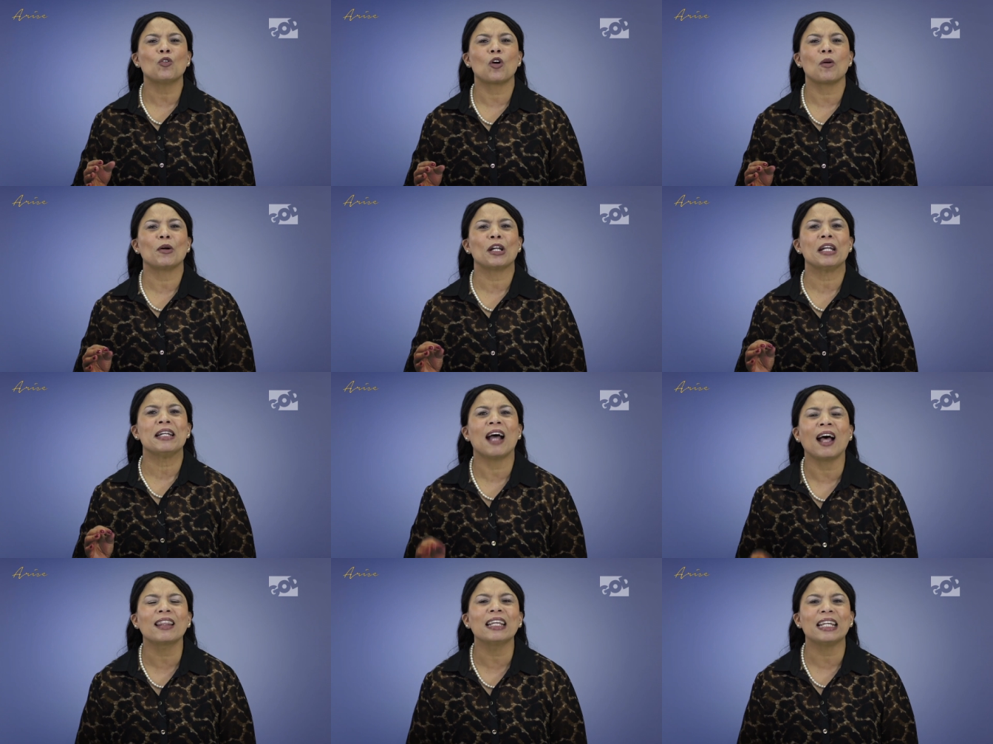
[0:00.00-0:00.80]
to talk about
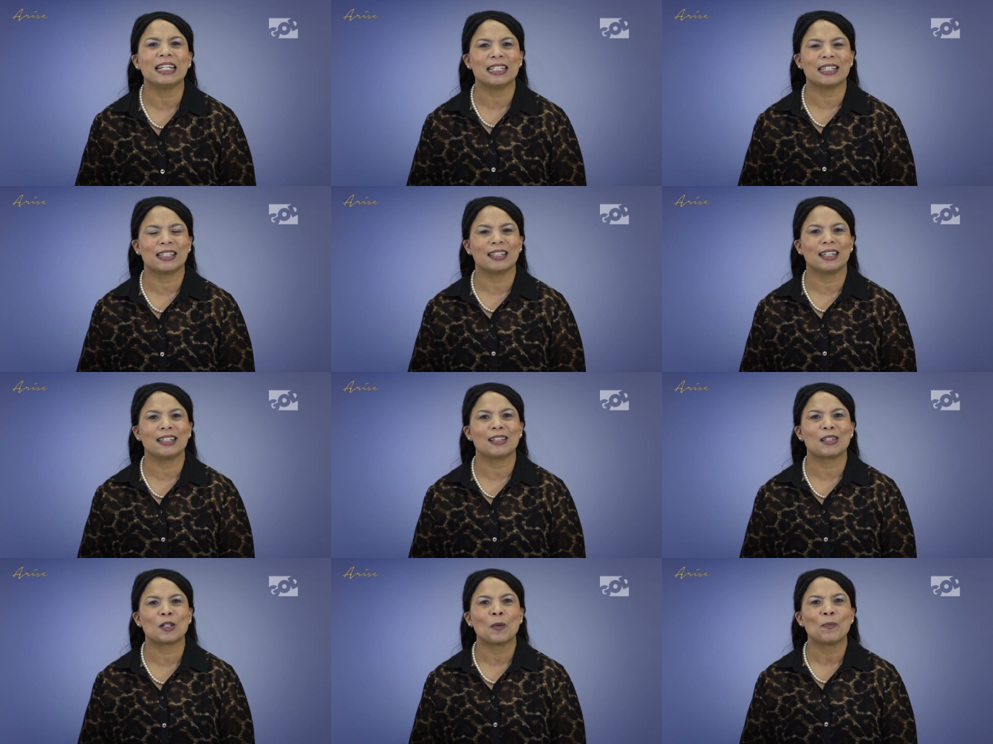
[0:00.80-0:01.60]
another
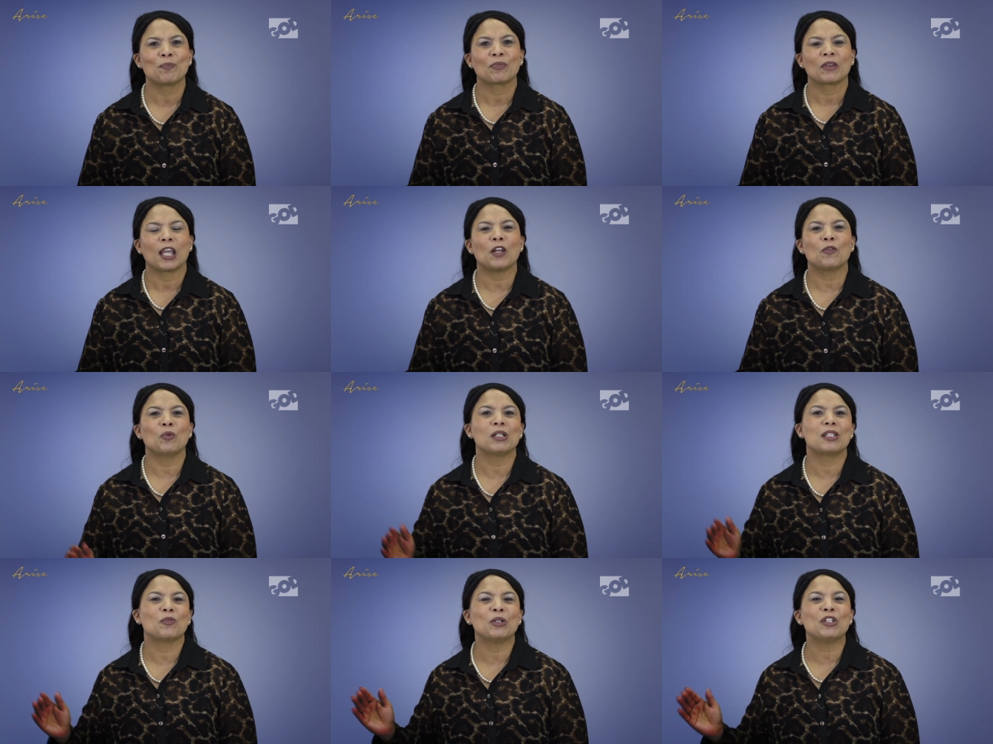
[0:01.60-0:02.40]
incident it
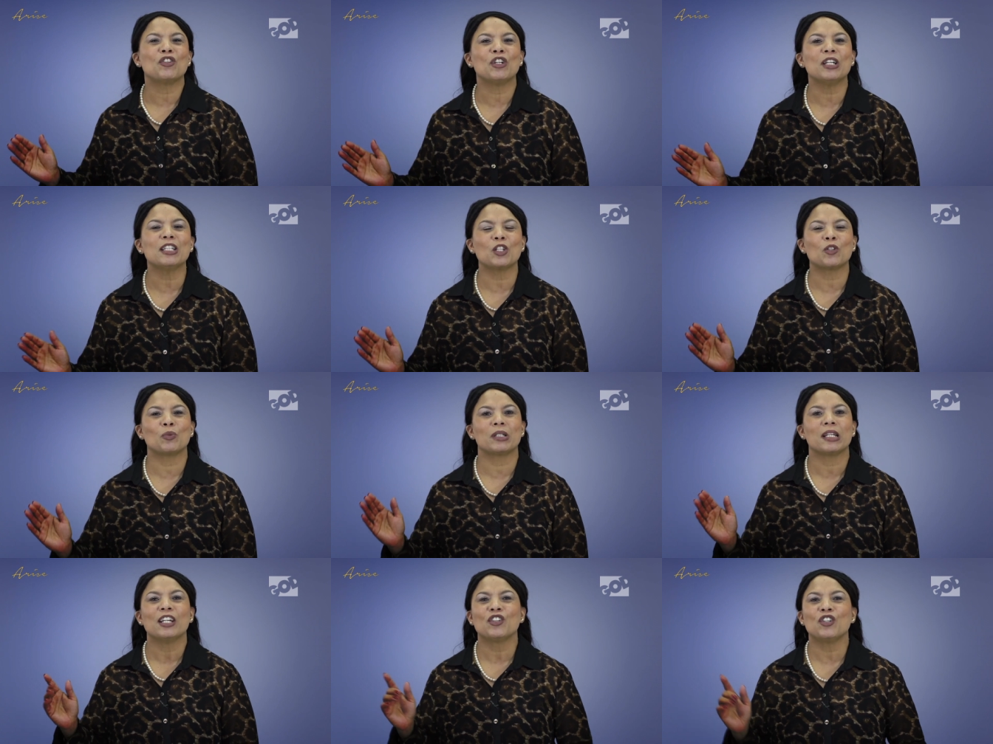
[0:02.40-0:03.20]
was when Jesus
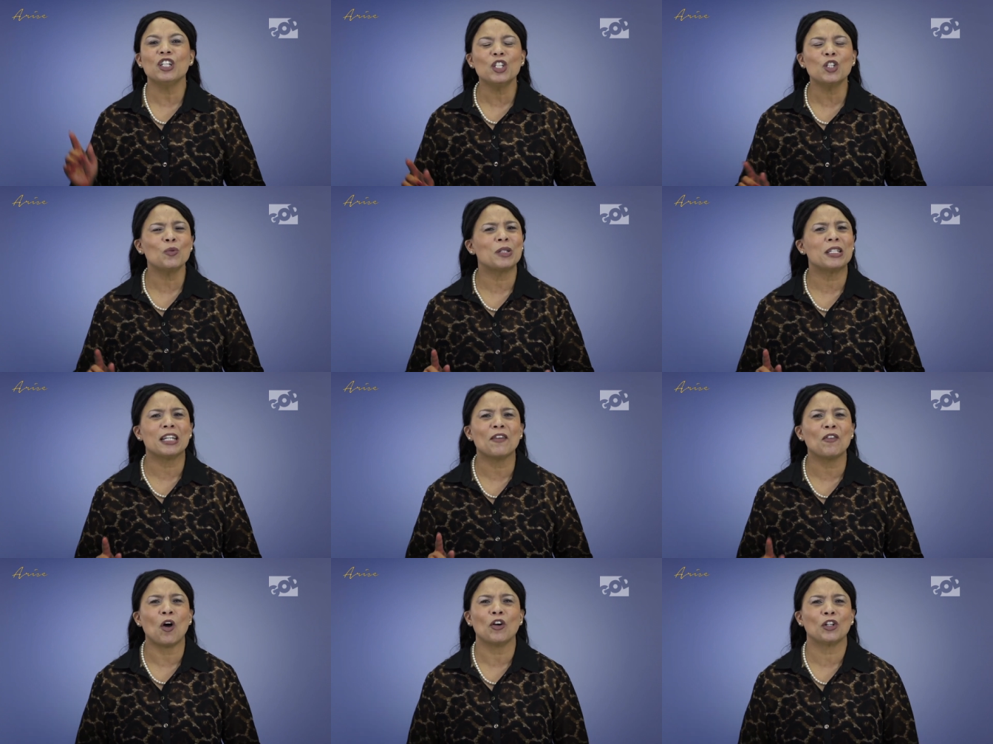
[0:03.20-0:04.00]
was, Jesus was
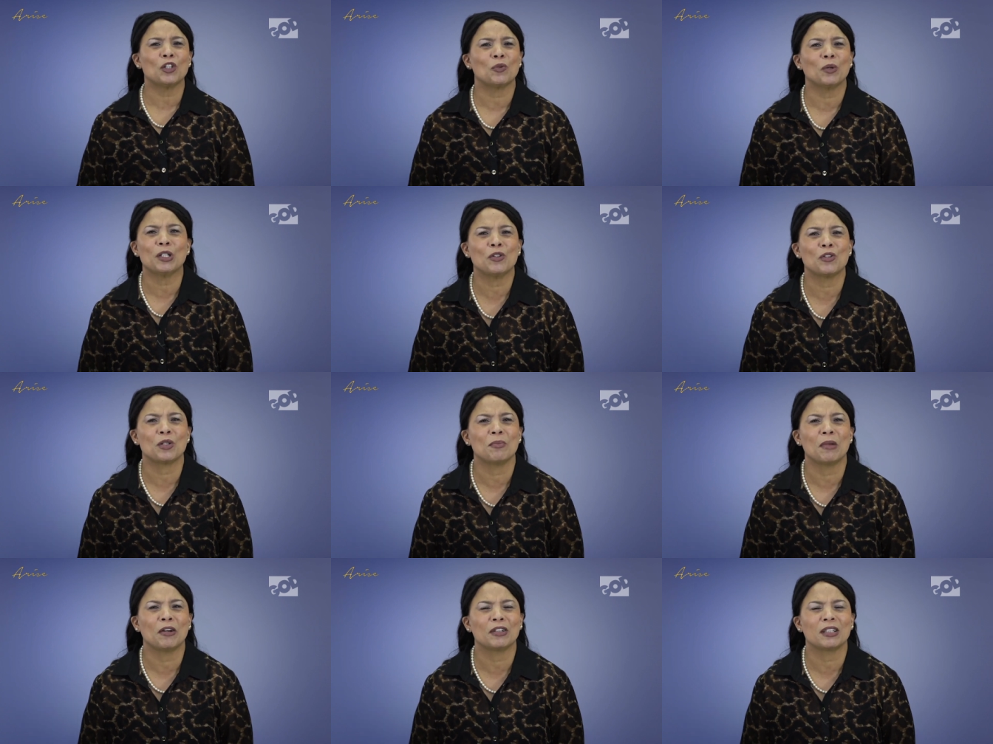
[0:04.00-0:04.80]
never on his way to
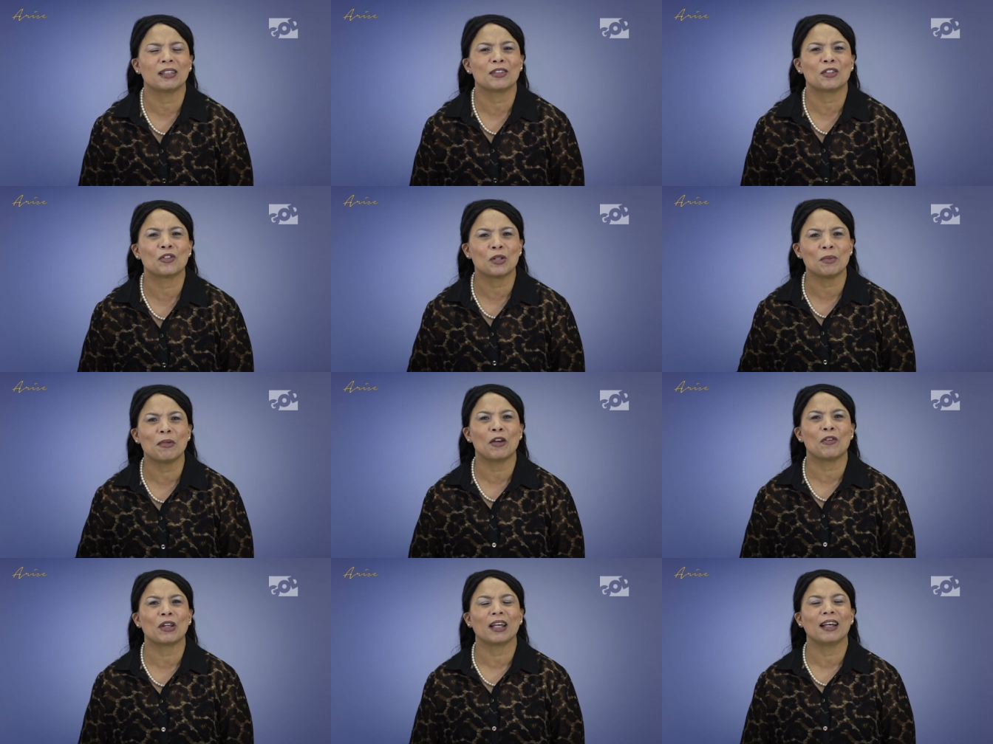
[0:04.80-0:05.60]
Samaria, to
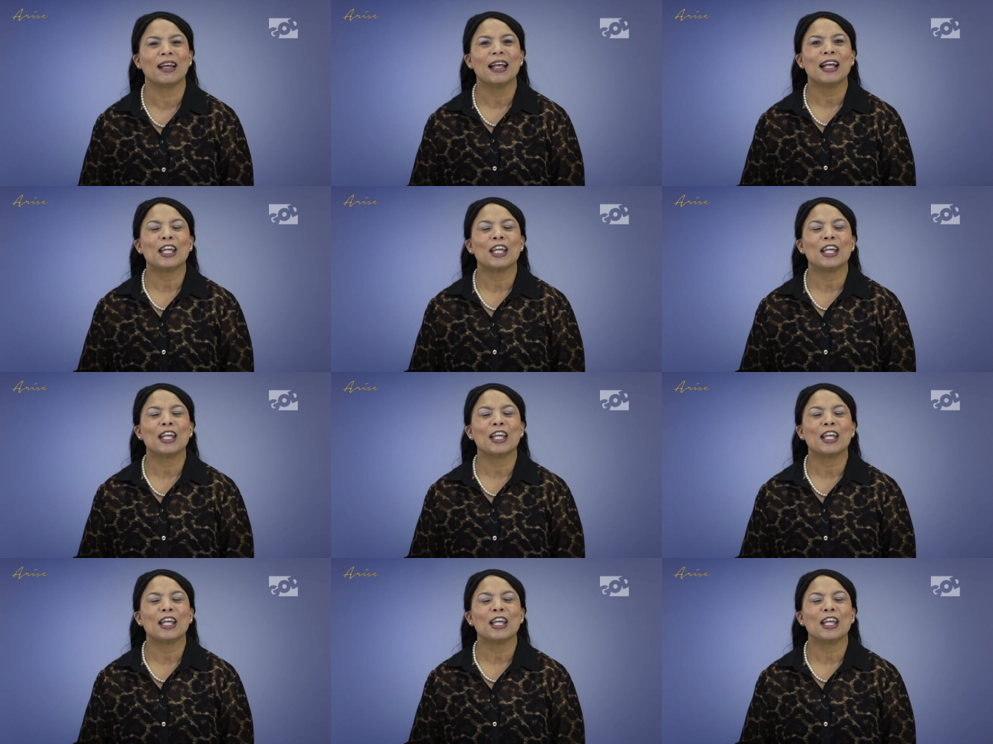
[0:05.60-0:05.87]
Samaria.